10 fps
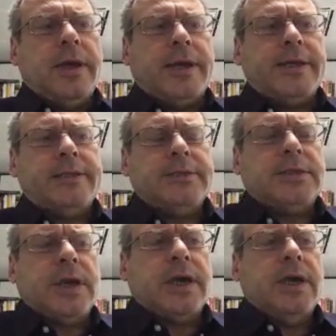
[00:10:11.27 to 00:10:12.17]
And
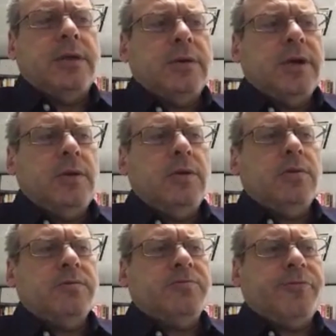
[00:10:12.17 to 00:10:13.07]
it
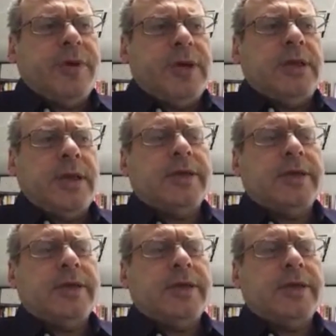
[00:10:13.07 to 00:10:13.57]
all really,